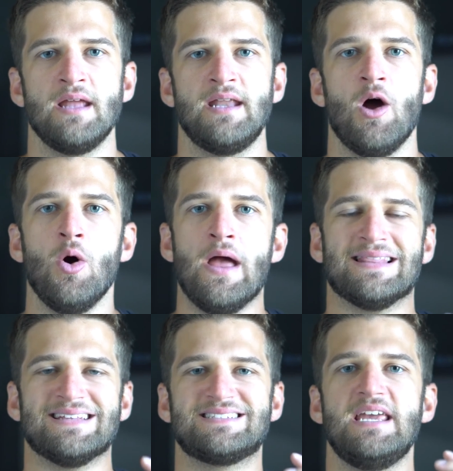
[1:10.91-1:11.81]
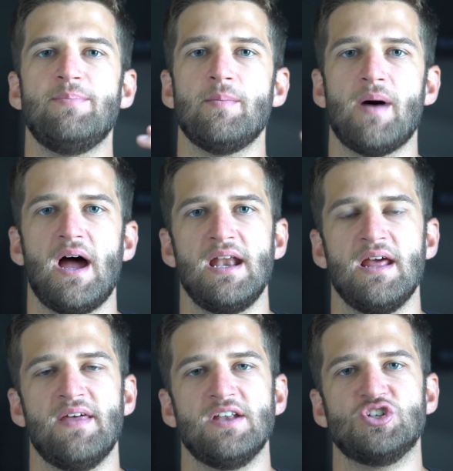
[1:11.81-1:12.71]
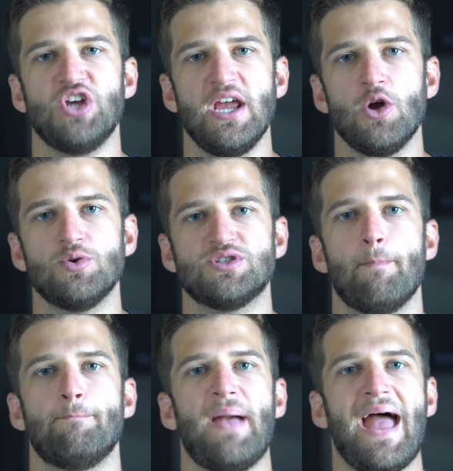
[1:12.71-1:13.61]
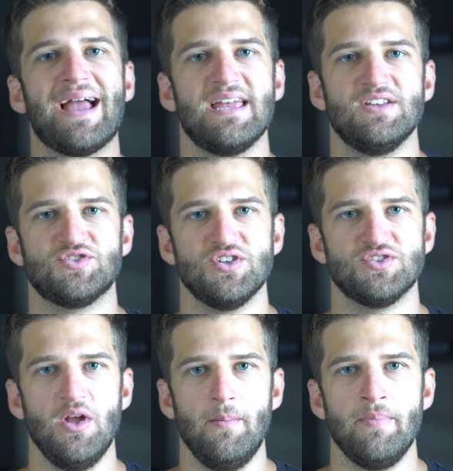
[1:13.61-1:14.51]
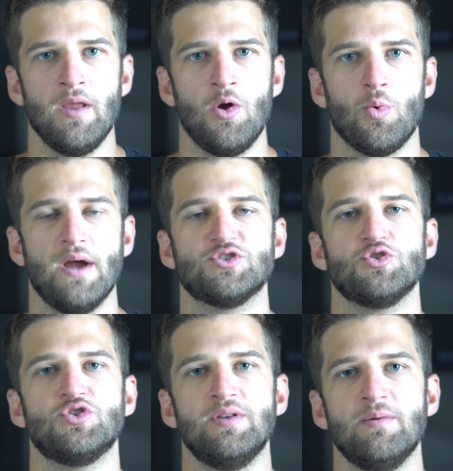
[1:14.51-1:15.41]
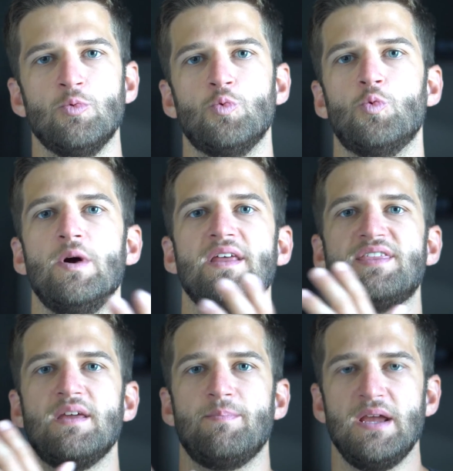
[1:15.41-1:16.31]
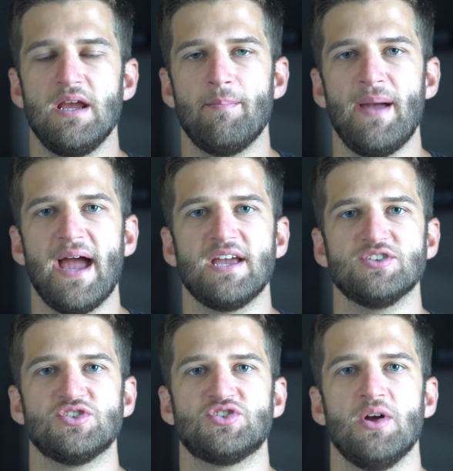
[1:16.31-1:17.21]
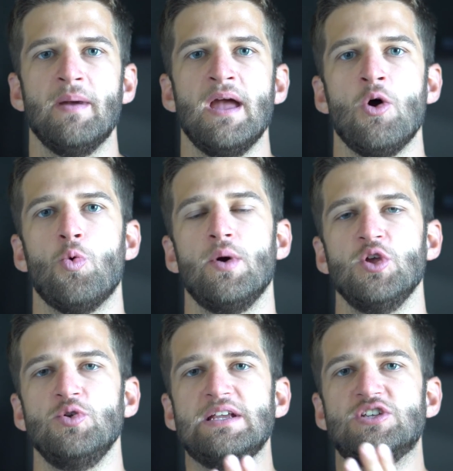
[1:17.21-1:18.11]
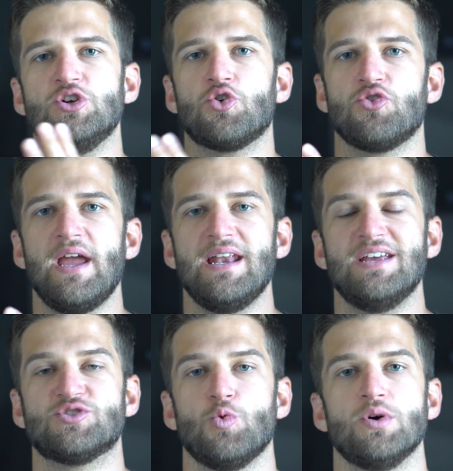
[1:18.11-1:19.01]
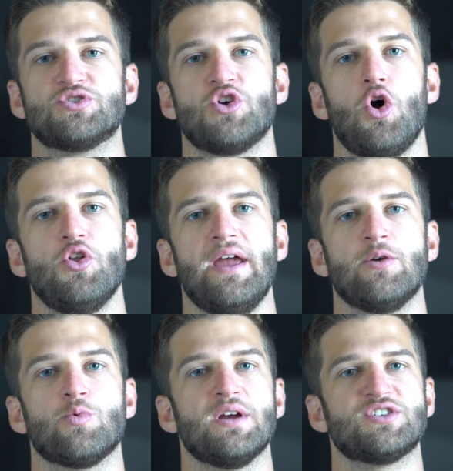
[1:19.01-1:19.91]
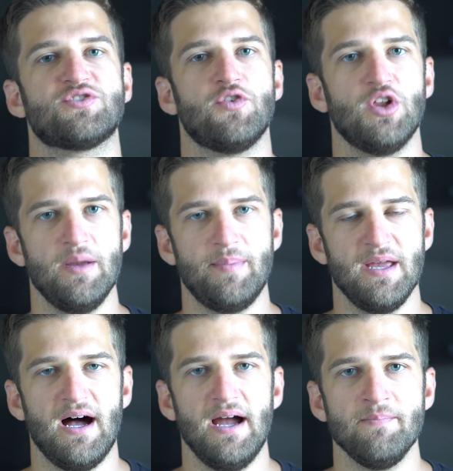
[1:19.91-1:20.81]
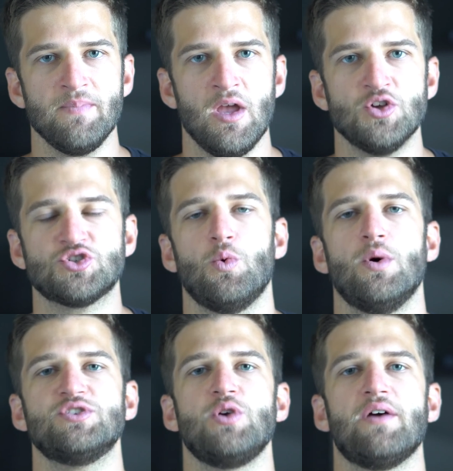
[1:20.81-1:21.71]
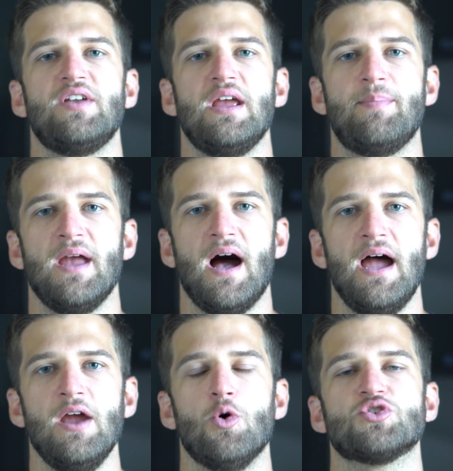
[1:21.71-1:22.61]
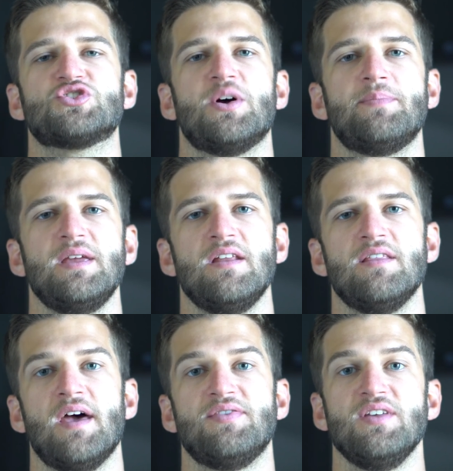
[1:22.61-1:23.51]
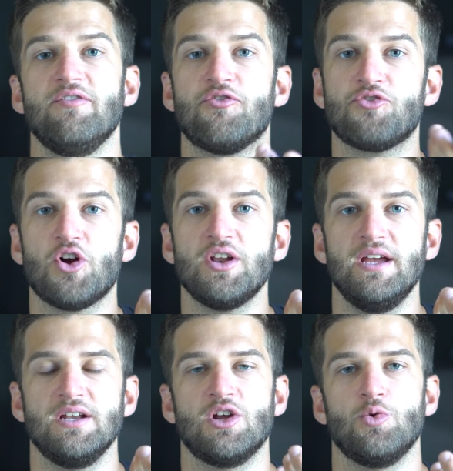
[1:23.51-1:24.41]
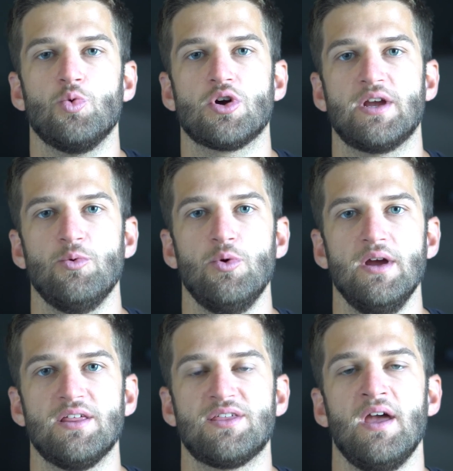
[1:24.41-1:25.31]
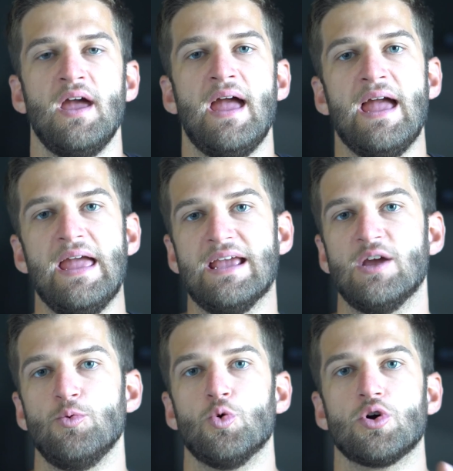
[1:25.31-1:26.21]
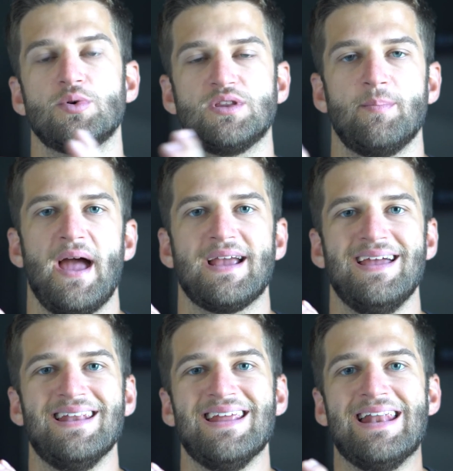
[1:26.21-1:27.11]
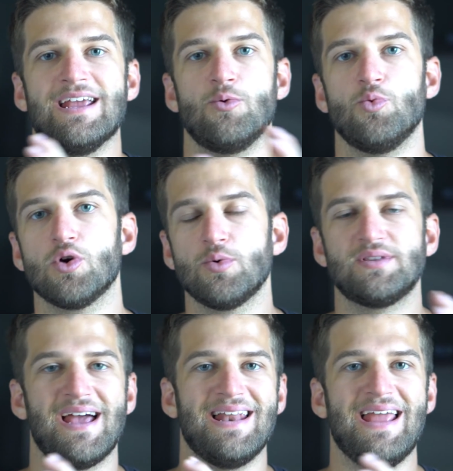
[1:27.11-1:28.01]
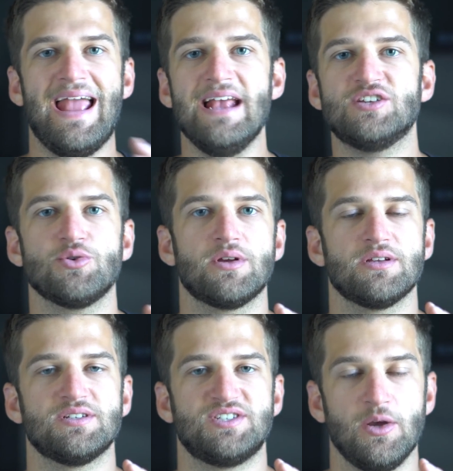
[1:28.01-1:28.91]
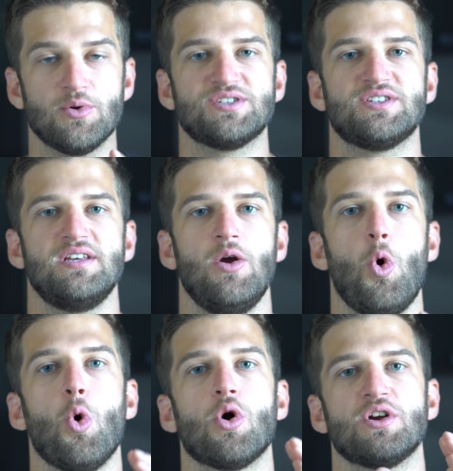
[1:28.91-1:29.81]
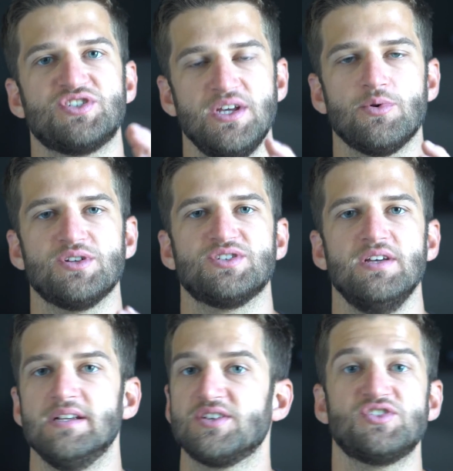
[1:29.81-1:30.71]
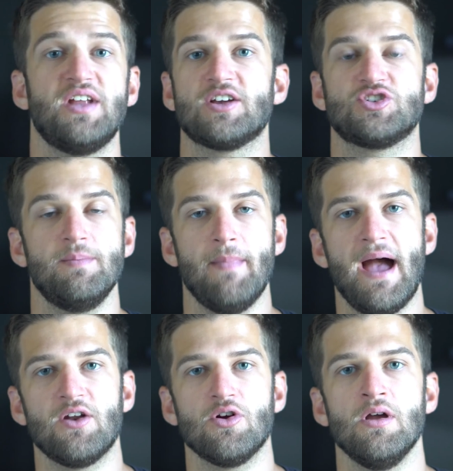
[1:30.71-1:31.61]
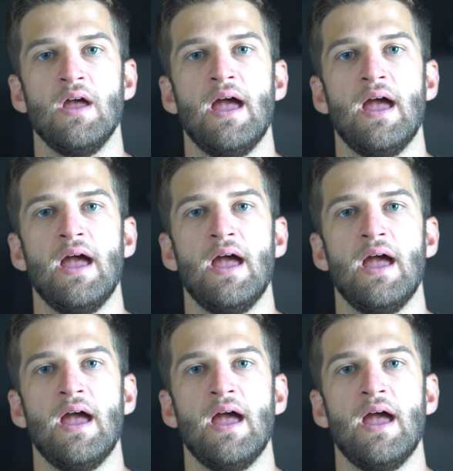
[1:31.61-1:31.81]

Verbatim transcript: Now, let's keep in mind that Django is a backend system right? So with it being a backend system, what you need to create is what's called a RESTful API. So once you have an API or something that the front end can work it with, it can work with the backend and it can work with that asynchronously or synchronously. It doesn't actually matter.